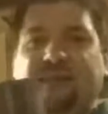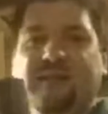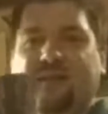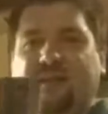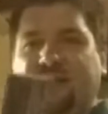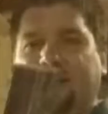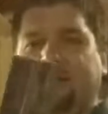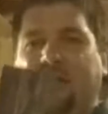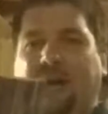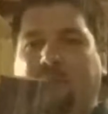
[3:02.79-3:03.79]
it,
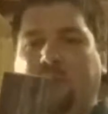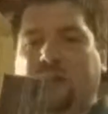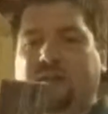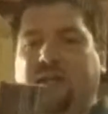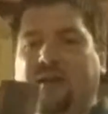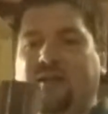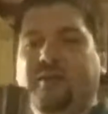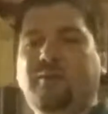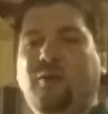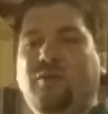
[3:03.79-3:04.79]
this happens. Now
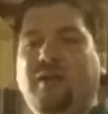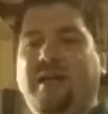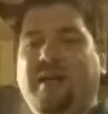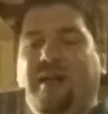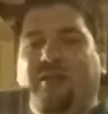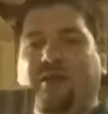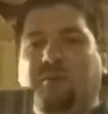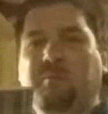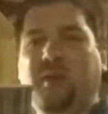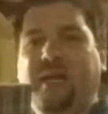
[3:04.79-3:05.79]
this won't let
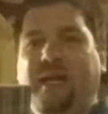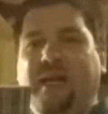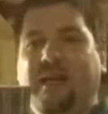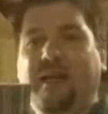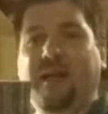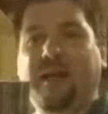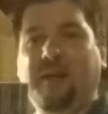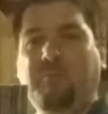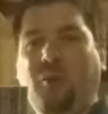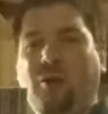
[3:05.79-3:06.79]
anything bleed in
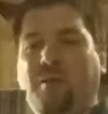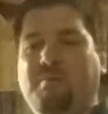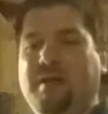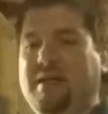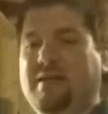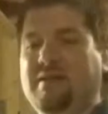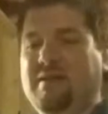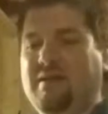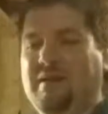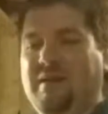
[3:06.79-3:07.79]
anymore, but
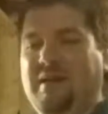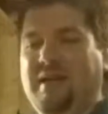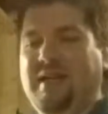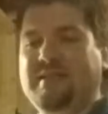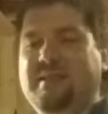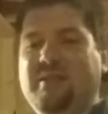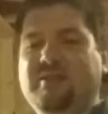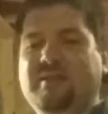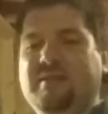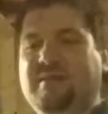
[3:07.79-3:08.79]
it's
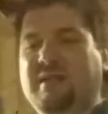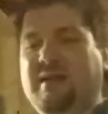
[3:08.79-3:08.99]
useless. The